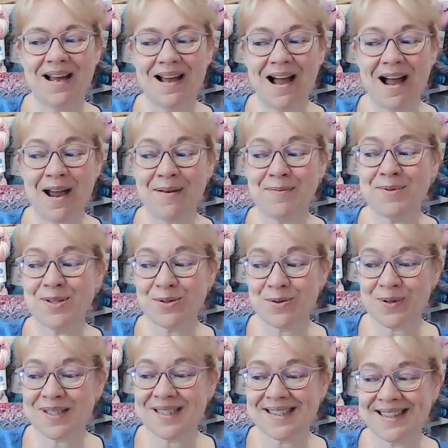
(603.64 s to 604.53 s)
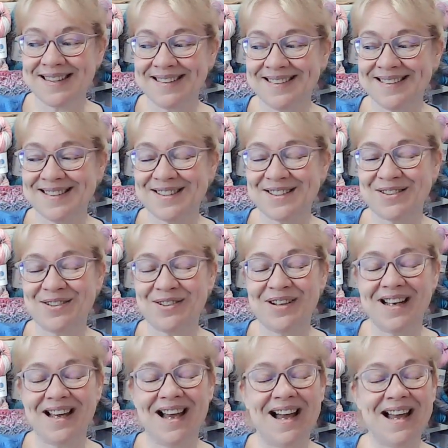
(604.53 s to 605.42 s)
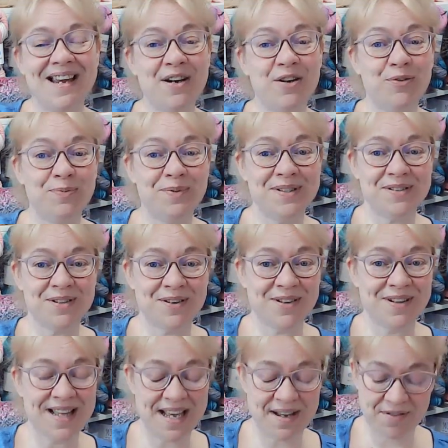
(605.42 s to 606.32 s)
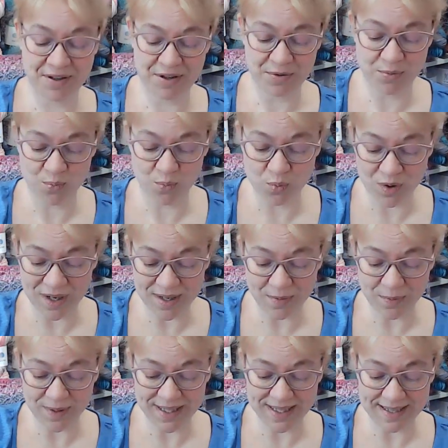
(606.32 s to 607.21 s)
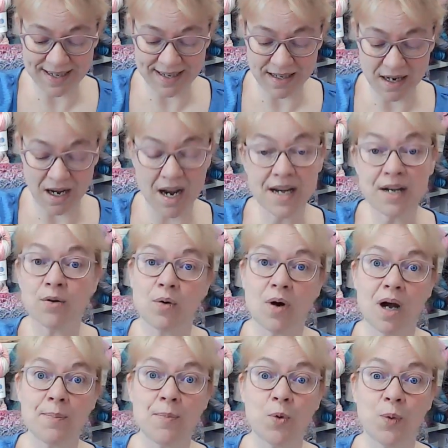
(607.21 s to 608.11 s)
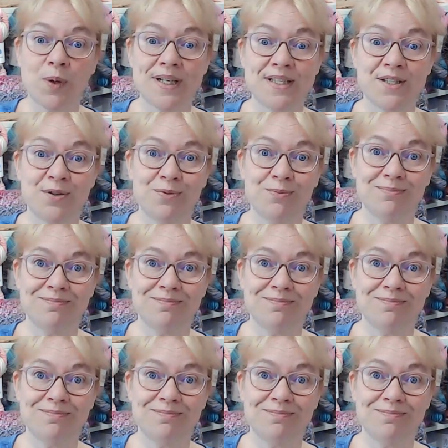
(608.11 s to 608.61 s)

I'm so excited. So I hope you all have a great weekend. I know I'm going to.